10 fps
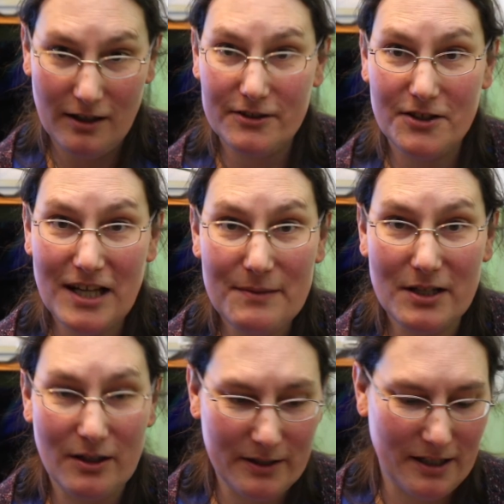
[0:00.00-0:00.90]
Just keeps
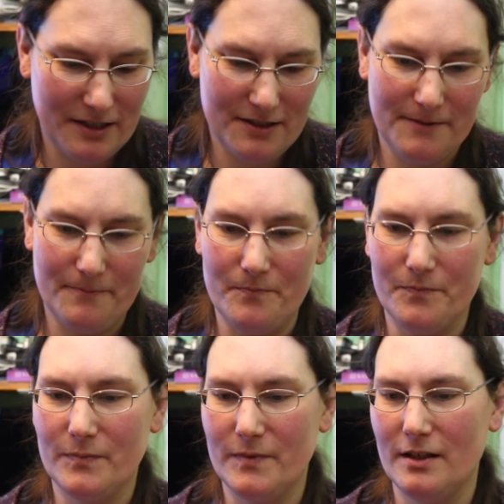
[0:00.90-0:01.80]
going, guys.
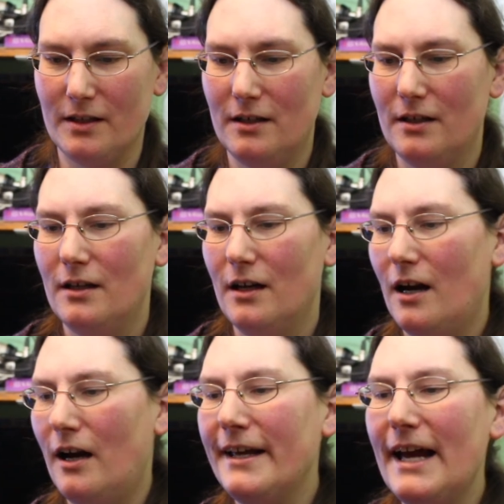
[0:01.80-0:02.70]
High